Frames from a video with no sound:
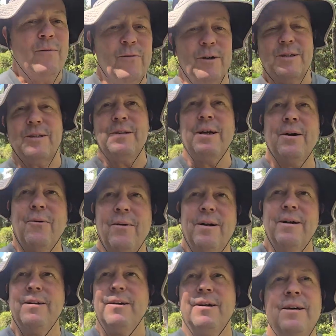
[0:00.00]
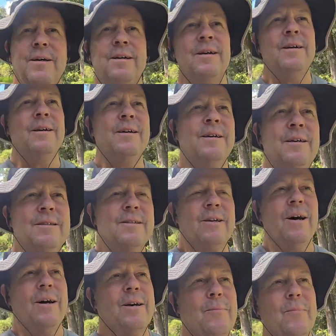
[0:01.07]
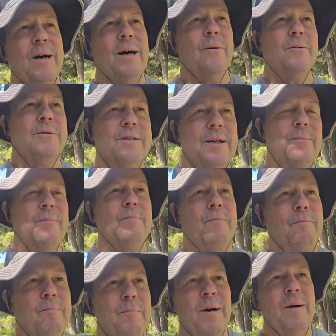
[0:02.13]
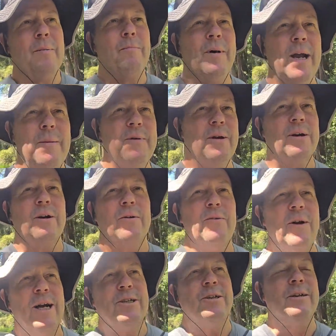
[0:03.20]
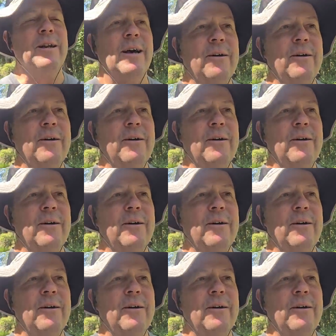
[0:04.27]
First thing I wanted to talk about was maybe a correction.